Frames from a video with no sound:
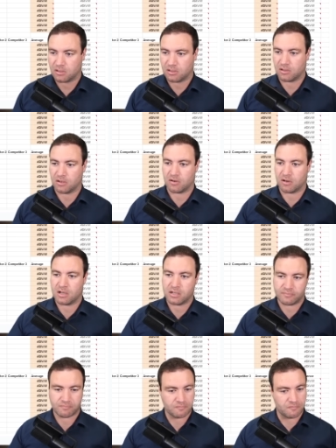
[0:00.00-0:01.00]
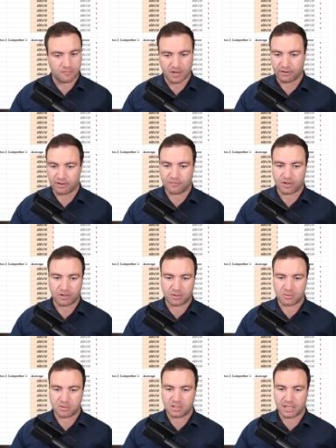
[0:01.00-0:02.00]
All right. Very, very
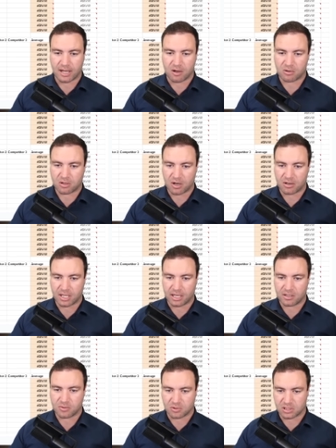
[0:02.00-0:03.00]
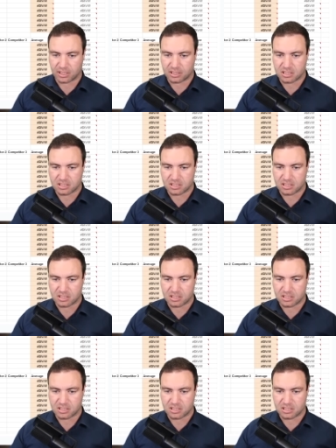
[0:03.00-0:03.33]
good. Now I'll go down. You'll click this